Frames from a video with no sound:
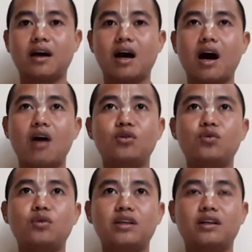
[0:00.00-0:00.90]
How do
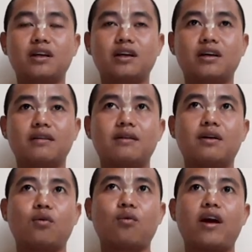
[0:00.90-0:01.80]
we,
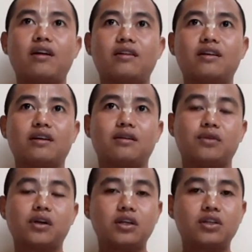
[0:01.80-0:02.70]
where the
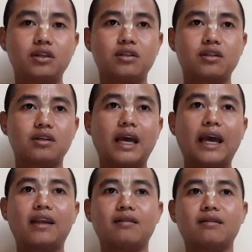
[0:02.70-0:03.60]
religious
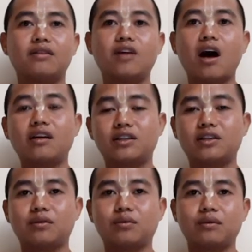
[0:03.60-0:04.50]
and
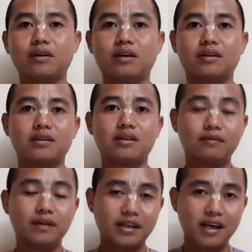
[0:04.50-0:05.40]
knowledge,
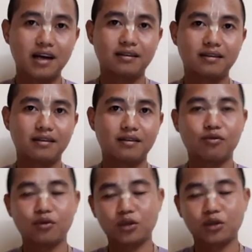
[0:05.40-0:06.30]
Divya Gyan,
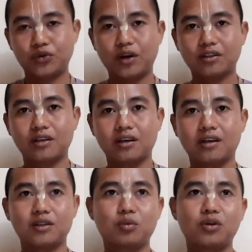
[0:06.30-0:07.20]
or
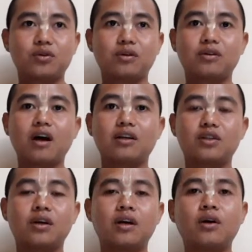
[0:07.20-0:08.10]
spiritual
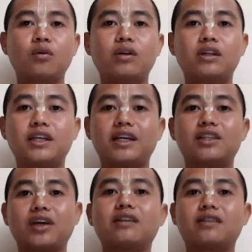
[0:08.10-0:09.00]
knowledge, will take
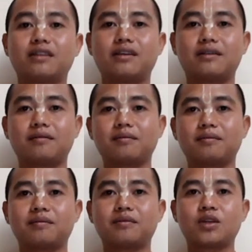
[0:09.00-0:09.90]
shelter?
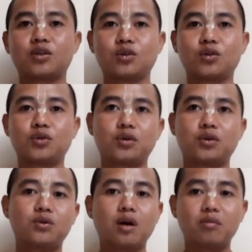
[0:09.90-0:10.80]
So Sutta
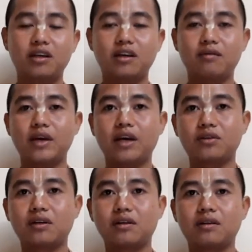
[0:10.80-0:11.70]
Goswami gave the
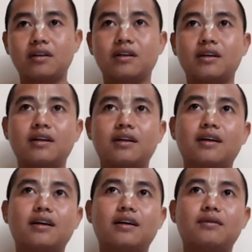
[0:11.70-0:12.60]
answer.
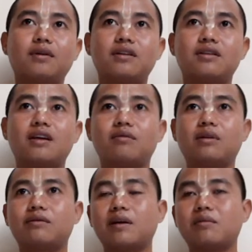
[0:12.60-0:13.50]
What is that
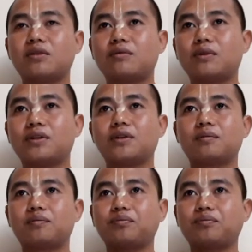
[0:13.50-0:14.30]
very famous verse?